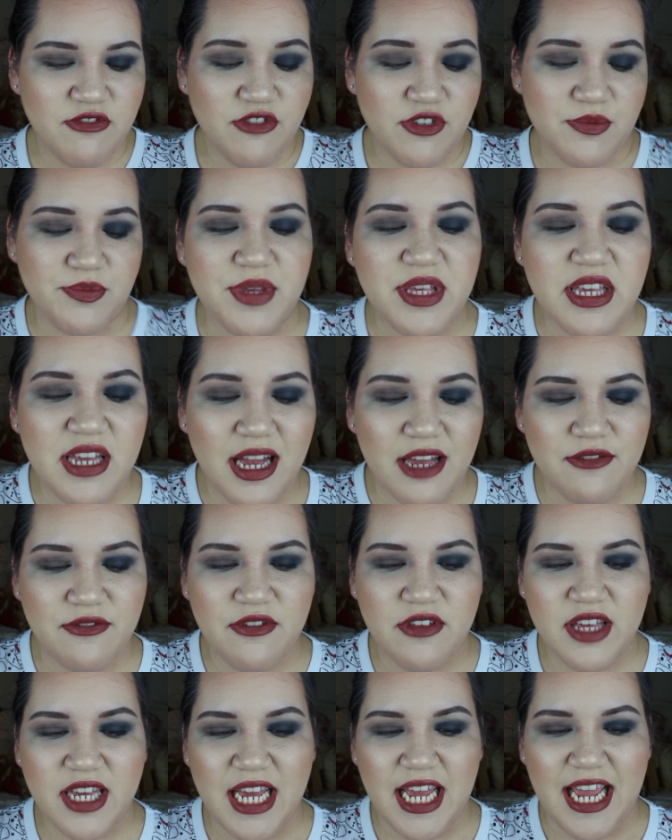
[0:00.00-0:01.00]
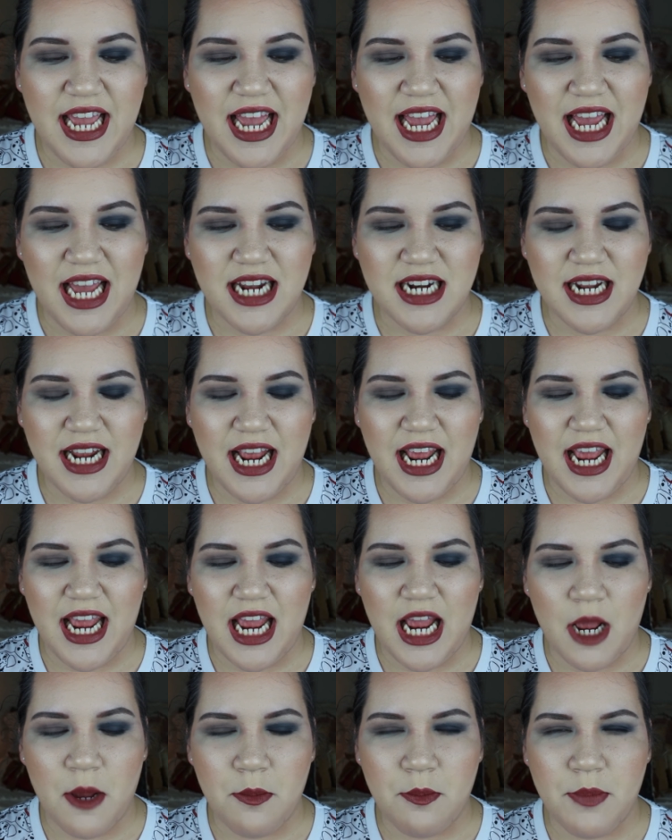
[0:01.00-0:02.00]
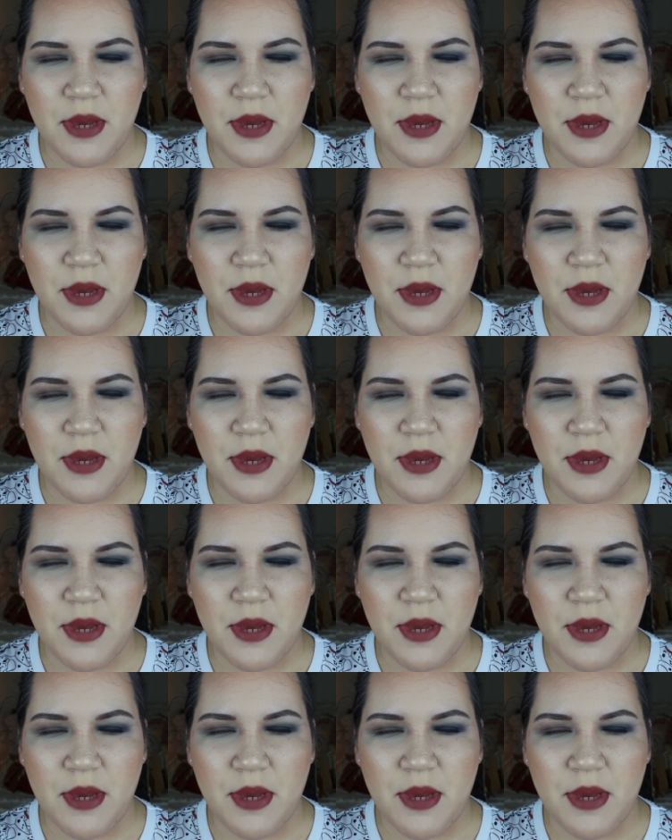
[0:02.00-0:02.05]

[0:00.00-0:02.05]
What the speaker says: For me, I feel like I had a